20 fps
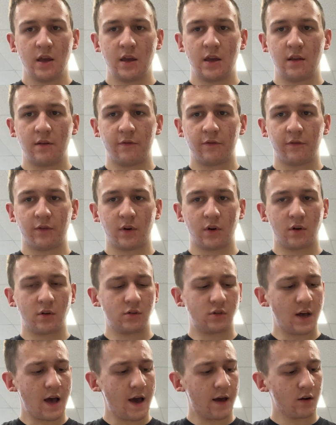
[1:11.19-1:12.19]

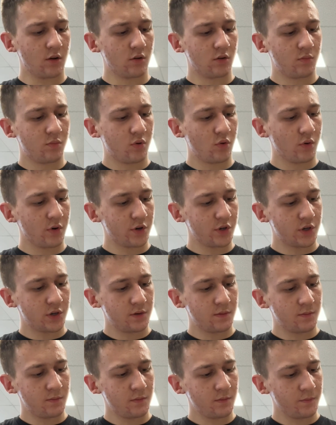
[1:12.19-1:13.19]
inferolateral
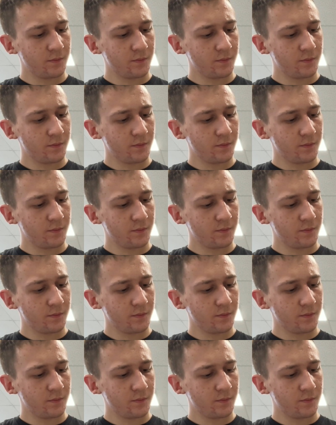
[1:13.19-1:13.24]
portion,